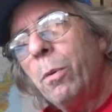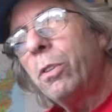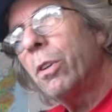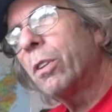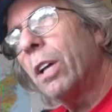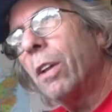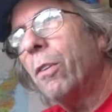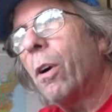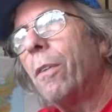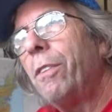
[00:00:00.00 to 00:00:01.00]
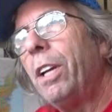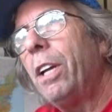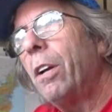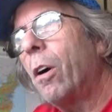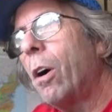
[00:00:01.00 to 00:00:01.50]
we took the other
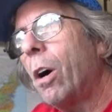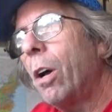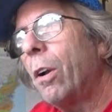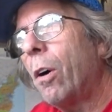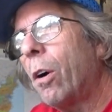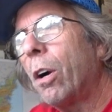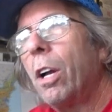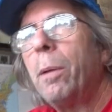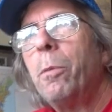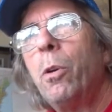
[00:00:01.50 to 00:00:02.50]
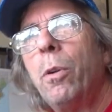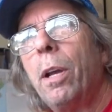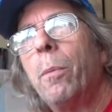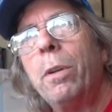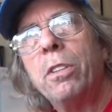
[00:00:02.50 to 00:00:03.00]
RV on our honeymoon,
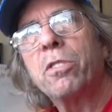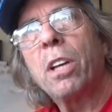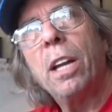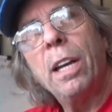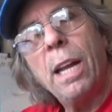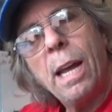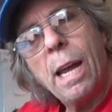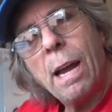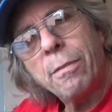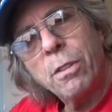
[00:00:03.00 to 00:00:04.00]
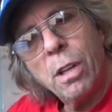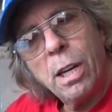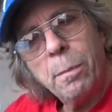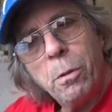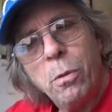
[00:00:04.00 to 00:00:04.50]
and we decided after the
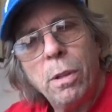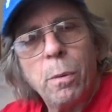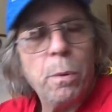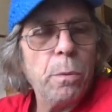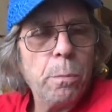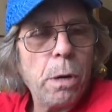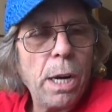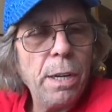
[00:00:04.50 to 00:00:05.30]
honeymoon that we would buy